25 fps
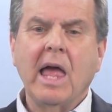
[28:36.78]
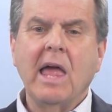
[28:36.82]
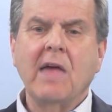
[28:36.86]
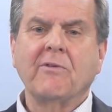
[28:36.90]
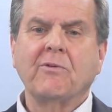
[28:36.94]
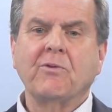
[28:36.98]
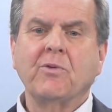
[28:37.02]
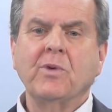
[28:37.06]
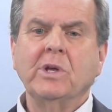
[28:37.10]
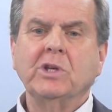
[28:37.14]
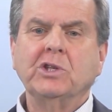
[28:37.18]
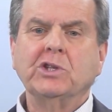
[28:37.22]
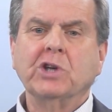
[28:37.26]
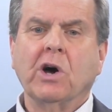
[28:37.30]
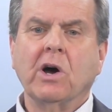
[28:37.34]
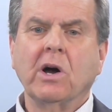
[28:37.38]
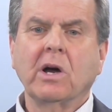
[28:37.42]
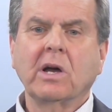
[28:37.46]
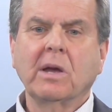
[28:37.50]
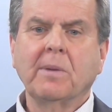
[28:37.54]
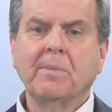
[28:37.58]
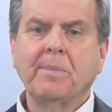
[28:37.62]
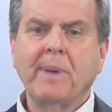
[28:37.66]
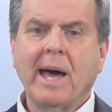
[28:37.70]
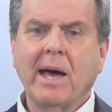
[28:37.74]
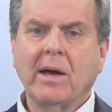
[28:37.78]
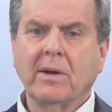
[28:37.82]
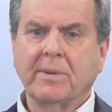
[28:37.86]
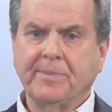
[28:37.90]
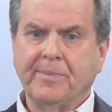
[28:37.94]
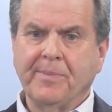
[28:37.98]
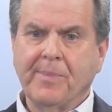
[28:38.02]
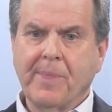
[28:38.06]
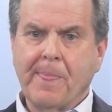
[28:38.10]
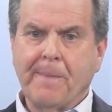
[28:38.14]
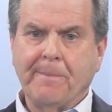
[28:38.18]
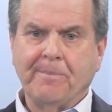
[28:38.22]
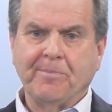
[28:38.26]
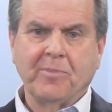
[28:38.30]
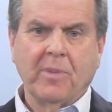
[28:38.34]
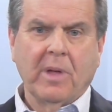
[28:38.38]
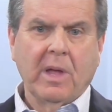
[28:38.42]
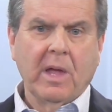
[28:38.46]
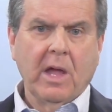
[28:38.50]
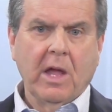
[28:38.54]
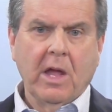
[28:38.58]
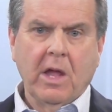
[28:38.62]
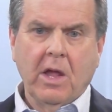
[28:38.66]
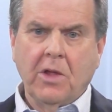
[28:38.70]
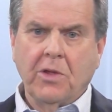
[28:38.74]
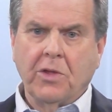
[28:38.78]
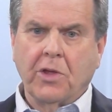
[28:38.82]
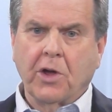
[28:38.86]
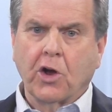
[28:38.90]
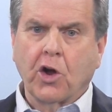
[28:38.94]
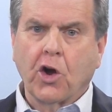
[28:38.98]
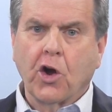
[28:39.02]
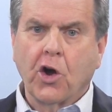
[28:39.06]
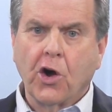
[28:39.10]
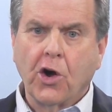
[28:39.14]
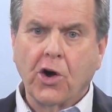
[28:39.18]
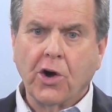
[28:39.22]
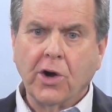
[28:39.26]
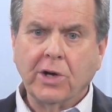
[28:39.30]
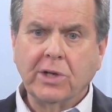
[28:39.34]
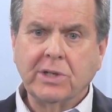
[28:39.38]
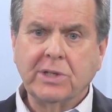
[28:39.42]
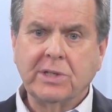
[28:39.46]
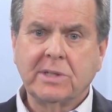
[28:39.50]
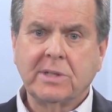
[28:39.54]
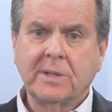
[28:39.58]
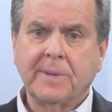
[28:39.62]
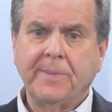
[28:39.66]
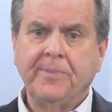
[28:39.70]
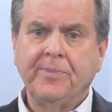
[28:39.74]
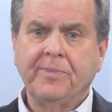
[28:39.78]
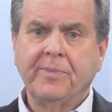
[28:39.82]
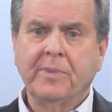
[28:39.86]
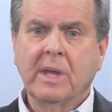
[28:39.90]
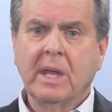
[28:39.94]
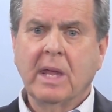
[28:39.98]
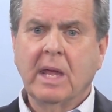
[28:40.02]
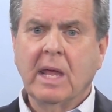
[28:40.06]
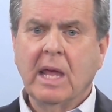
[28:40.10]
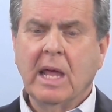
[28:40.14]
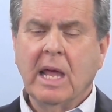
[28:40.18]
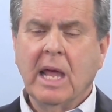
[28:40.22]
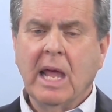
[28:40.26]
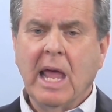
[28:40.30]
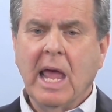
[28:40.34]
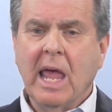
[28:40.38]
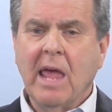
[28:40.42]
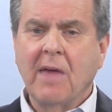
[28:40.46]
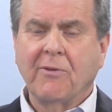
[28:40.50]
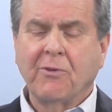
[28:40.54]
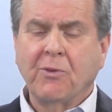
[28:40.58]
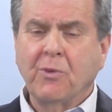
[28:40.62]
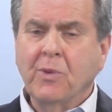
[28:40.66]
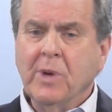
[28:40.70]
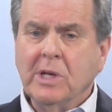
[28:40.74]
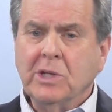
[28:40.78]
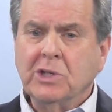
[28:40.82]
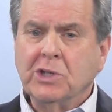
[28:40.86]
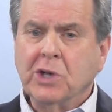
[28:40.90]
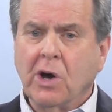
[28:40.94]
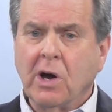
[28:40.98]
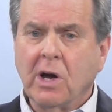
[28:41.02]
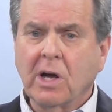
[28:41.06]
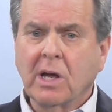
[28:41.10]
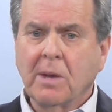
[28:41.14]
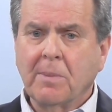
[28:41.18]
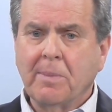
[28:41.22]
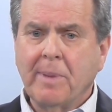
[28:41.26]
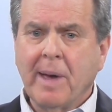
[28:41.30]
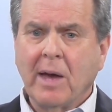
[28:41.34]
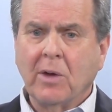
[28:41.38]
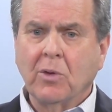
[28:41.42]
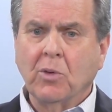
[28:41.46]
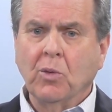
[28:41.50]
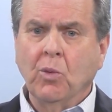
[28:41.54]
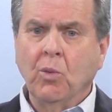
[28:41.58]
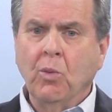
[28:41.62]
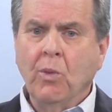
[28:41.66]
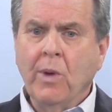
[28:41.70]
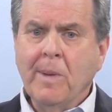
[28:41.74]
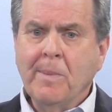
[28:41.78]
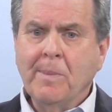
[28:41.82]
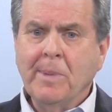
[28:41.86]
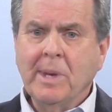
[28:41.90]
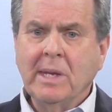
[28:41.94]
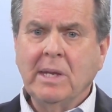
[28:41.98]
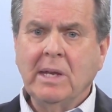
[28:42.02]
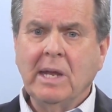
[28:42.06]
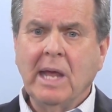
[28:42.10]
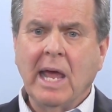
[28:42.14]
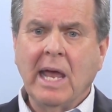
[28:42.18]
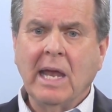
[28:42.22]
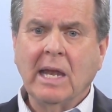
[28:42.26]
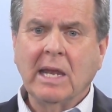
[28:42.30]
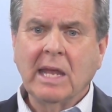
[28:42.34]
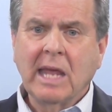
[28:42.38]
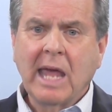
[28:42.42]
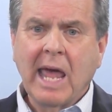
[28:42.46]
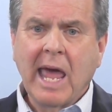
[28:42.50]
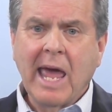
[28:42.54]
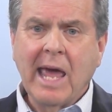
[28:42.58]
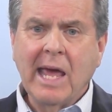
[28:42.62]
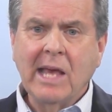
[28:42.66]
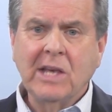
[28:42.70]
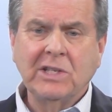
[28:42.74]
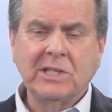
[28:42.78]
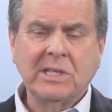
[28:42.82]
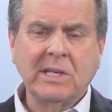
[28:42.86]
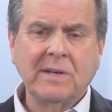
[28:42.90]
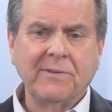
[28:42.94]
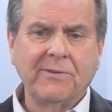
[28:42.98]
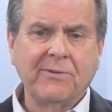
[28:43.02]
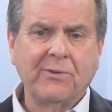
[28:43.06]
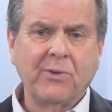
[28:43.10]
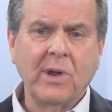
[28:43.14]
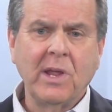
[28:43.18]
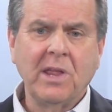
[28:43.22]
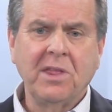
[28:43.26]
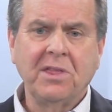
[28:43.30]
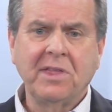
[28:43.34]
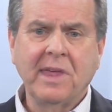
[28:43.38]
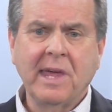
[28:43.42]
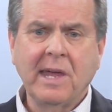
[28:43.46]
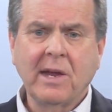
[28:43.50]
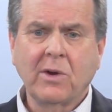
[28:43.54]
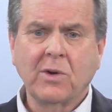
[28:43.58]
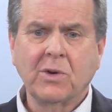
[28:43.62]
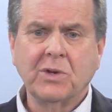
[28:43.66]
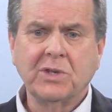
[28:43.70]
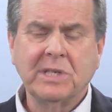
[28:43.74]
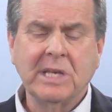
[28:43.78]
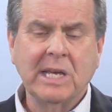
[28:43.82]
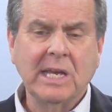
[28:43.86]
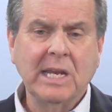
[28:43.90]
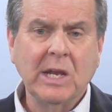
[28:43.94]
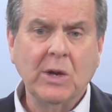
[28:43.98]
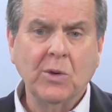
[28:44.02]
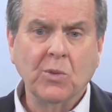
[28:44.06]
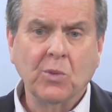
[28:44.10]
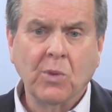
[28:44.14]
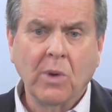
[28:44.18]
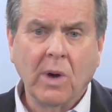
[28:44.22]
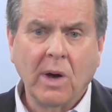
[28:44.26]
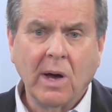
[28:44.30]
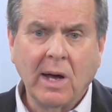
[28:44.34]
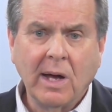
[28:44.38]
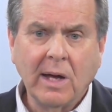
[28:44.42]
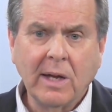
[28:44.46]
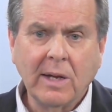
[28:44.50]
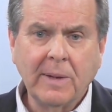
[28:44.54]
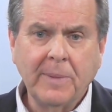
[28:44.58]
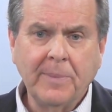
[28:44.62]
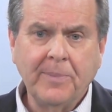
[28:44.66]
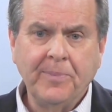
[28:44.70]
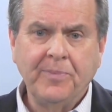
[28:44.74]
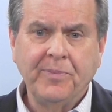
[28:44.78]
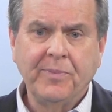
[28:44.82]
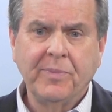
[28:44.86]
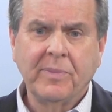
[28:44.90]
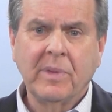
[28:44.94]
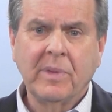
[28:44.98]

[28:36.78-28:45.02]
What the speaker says: if we talk about the Kurds, if we talk about women and gays and free thinkers in Iran,